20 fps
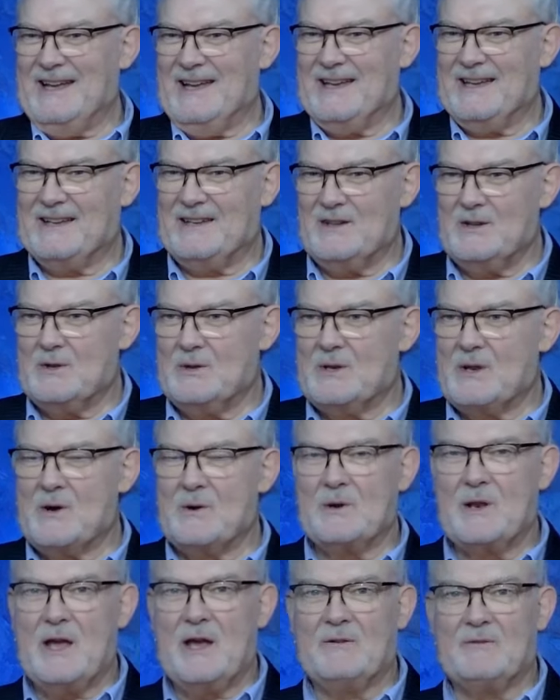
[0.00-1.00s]
and you
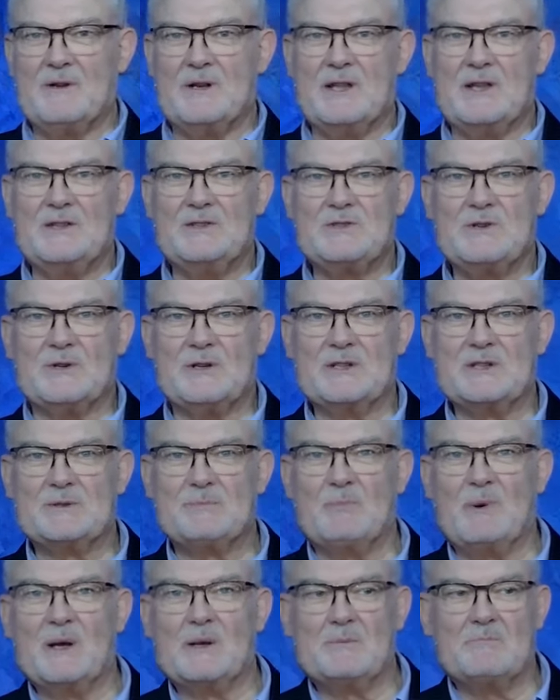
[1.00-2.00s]
don't have any choice
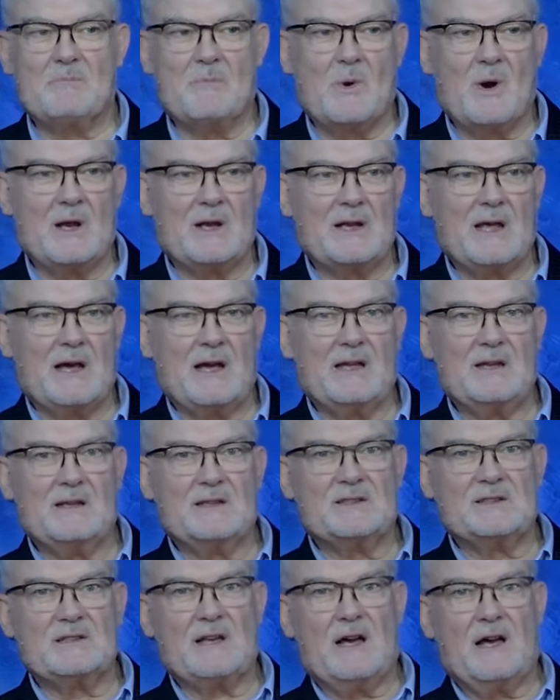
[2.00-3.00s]
but what I
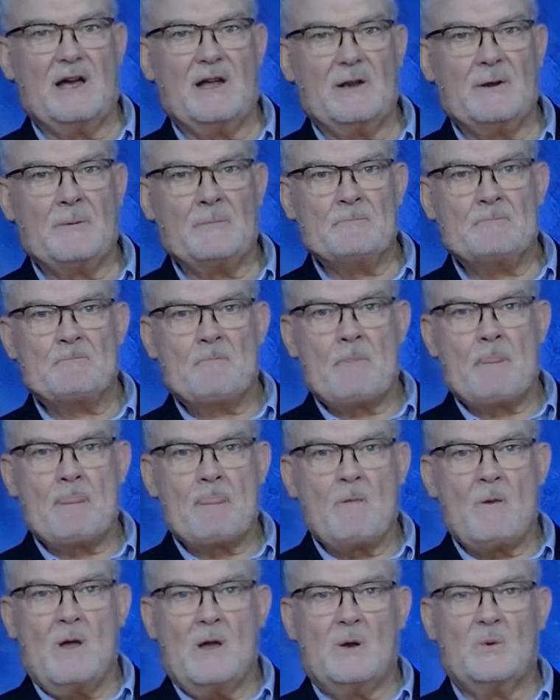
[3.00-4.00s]
decide.
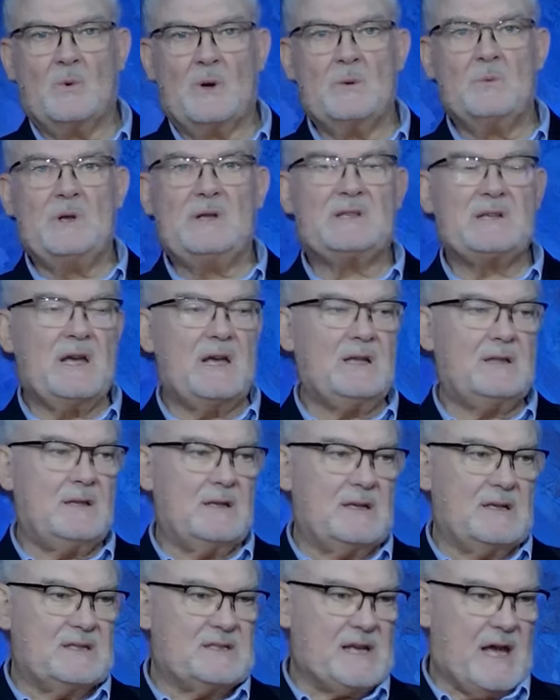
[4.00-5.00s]
And when we take the
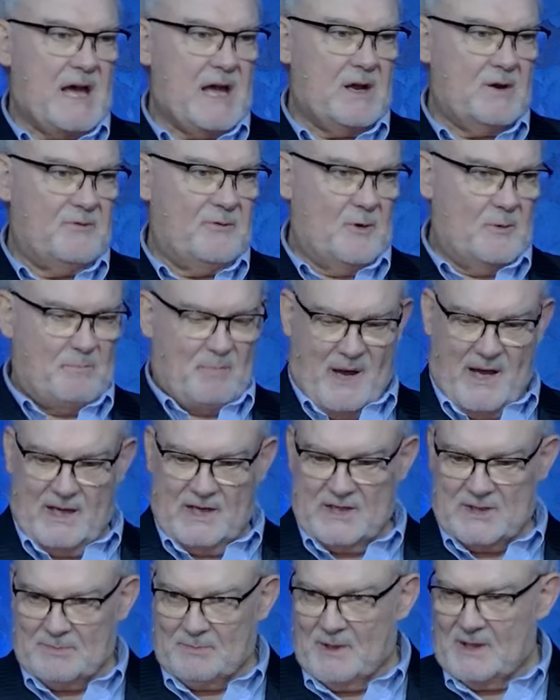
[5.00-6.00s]
desire for
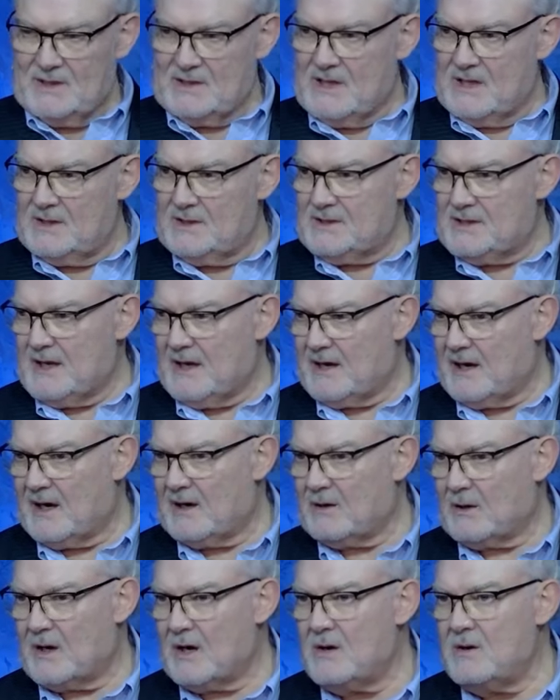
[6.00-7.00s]
punishment into
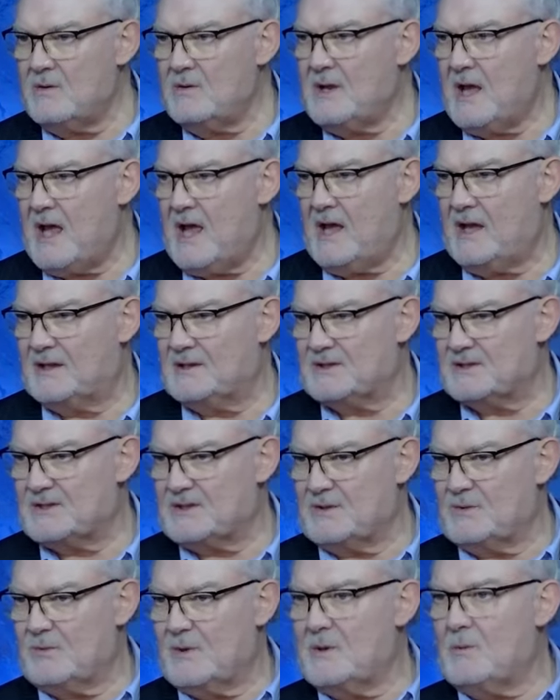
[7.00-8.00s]
our own hands
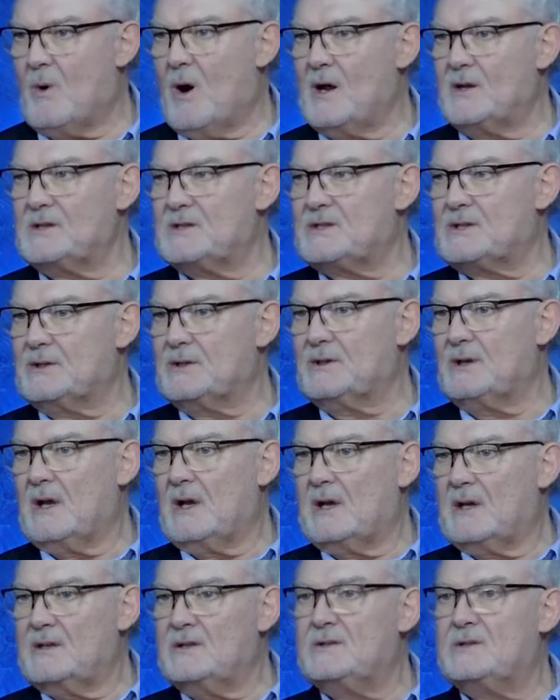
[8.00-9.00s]
and we want to
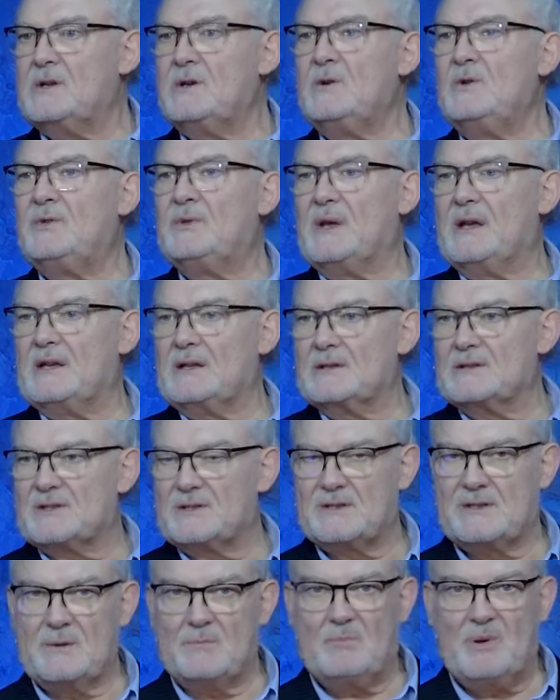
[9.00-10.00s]
do
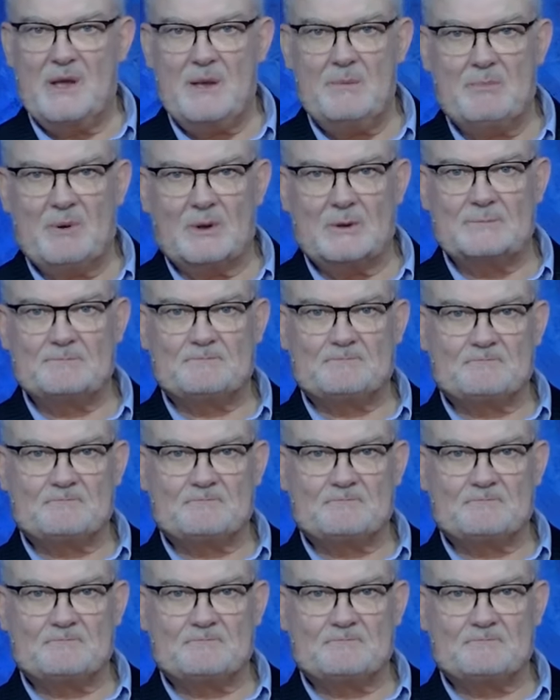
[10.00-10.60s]
things to people,